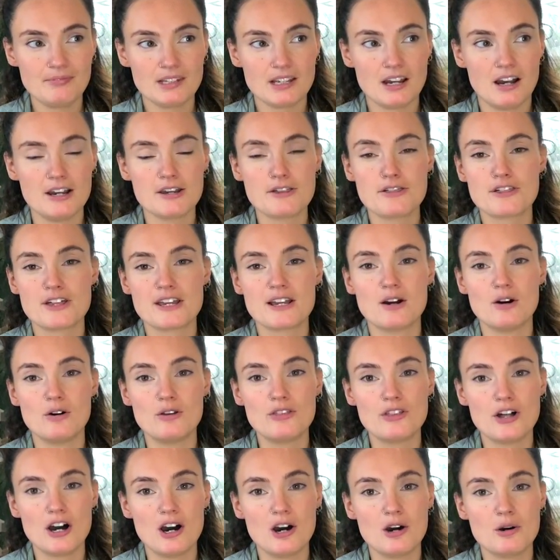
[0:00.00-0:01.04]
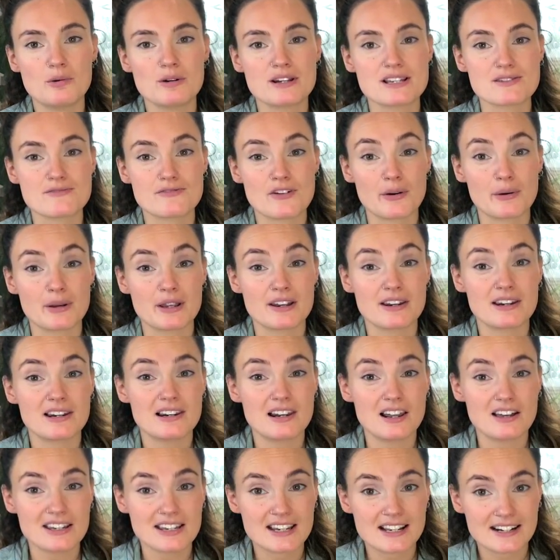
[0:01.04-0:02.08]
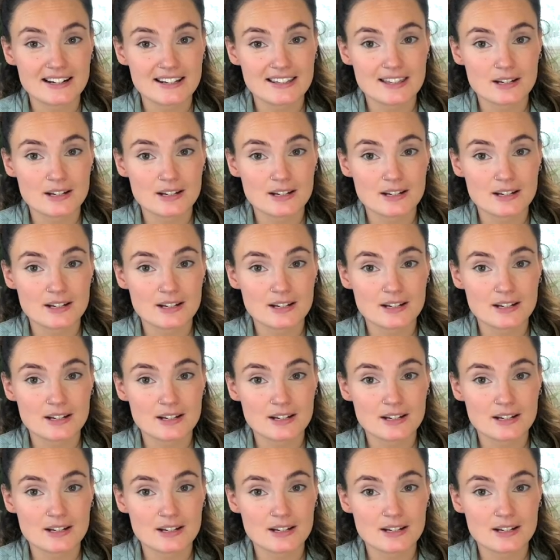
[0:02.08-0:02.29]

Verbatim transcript: I think on the whole, it's very unlikely